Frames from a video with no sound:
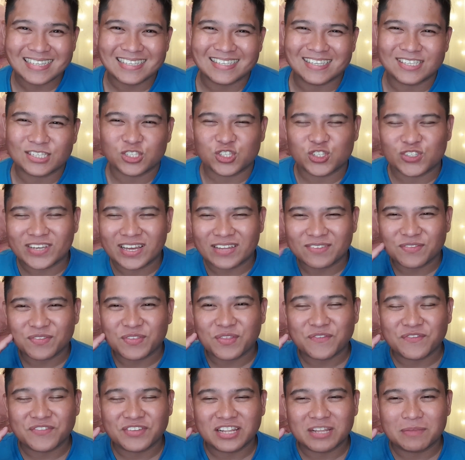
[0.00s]
This is Jeff
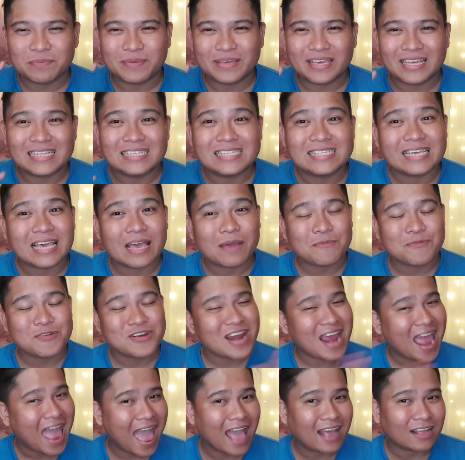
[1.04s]
from the Philippines, I'm a
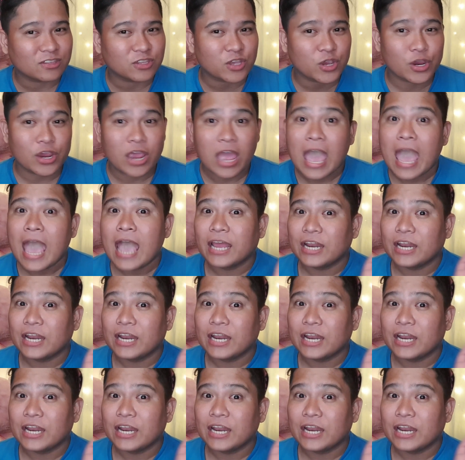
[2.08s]
reactor.